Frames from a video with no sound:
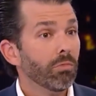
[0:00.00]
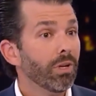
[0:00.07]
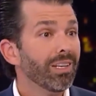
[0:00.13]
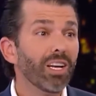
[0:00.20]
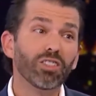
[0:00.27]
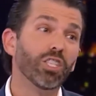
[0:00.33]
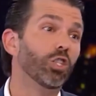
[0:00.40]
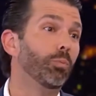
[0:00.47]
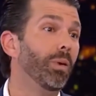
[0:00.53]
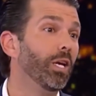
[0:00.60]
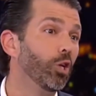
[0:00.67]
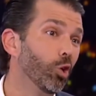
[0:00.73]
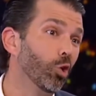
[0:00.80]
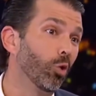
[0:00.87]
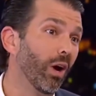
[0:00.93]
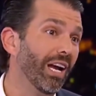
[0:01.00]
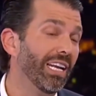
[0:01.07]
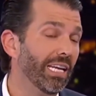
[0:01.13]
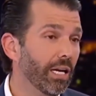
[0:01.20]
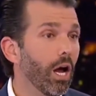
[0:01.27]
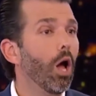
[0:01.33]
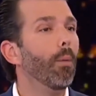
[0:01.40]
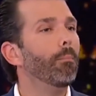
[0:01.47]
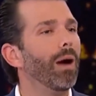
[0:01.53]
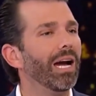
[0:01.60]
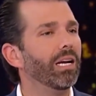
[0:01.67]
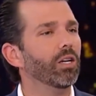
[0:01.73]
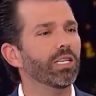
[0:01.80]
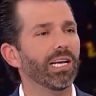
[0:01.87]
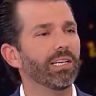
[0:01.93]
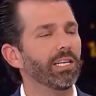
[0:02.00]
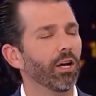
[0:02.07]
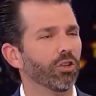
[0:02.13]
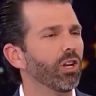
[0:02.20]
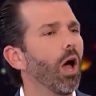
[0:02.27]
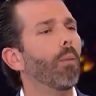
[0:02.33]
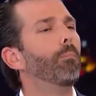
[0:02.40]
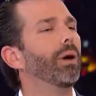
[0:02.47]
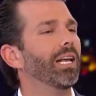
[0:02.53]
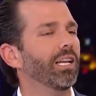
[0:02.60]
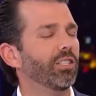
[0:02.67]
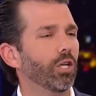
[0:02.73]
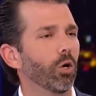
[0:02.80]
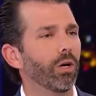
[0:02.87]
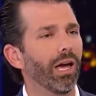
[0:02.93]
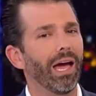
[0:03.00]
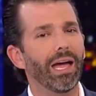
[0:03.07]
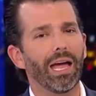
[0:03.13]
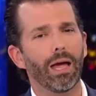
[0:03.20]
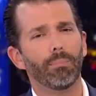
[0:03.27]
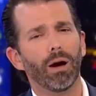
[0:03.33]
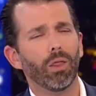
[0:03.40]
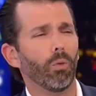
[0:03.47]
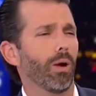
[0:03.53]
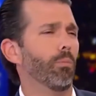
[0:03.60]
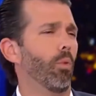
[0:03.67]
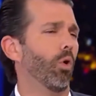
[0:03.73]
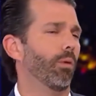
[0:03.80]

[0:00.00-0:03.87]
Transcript: doesn't speak Ukrainian, minor details, but it's okay. And by the way, more